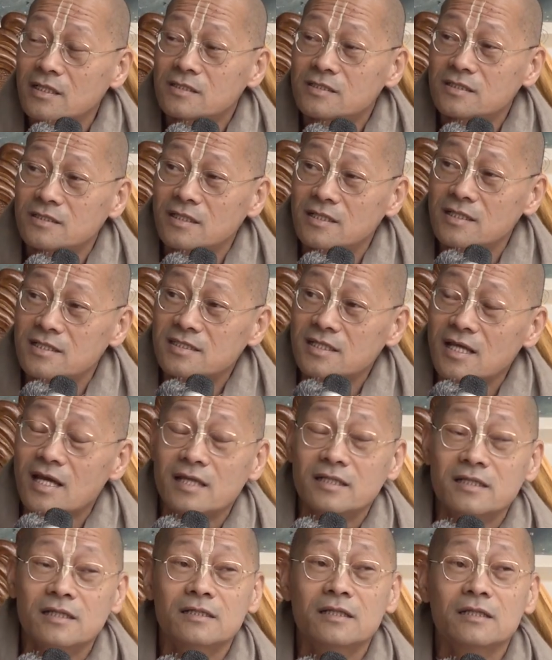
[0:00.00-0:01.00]
She
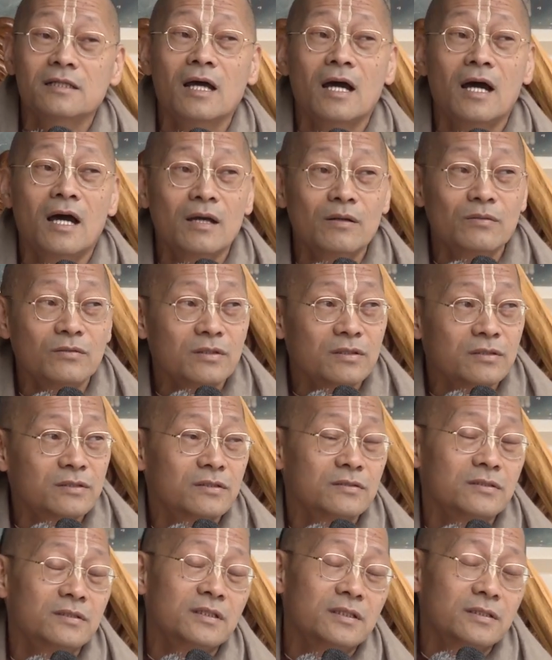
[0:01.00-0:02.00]
decided that I will
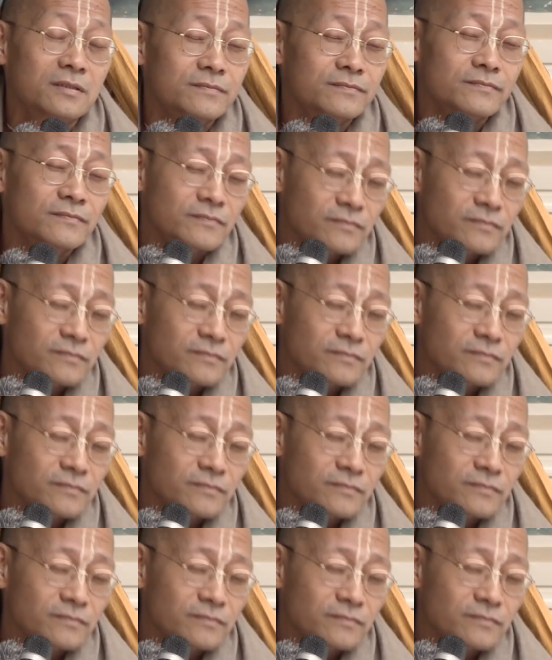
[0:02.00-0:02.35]
do it